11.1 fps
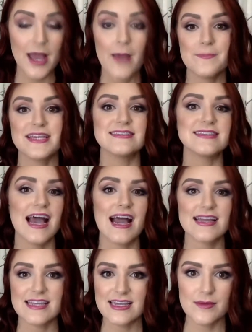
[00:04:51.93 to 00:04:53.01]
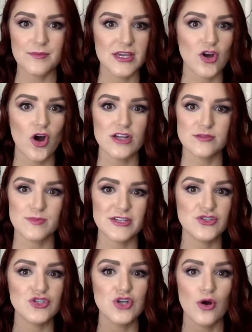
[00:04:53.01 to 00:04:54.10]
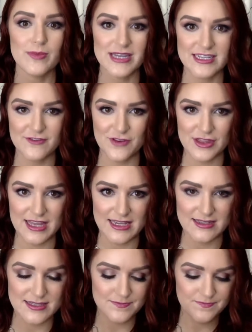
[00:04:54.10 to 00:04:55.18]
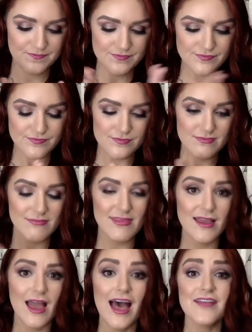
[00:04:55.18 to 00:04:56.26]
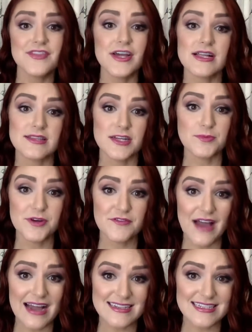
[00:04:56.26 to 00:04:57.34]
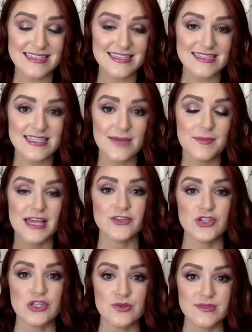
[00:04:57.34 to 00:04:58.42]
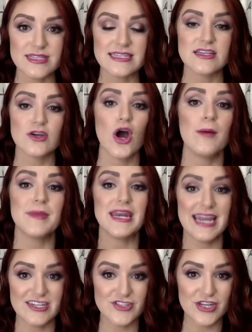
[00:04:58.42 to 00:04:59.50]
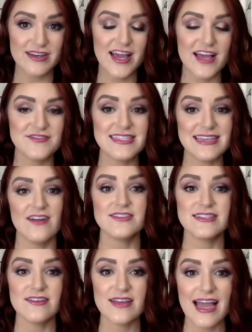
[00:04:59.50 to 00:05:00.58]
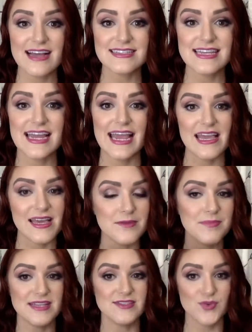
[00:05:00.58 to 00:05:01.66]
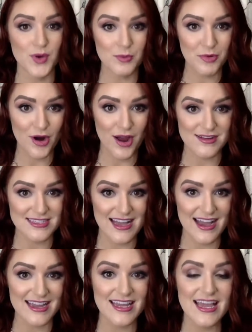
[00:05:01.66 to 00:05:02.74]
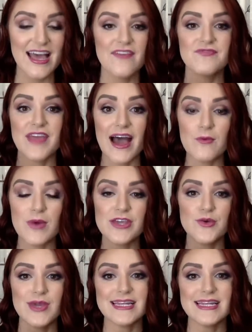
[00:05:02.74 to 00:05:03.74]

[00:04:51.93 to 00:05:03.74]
because acne can be caused by so many different things. The Clearproof Acne System, it uses a combination of salicylic acid and benzoyl peroxide. That way you can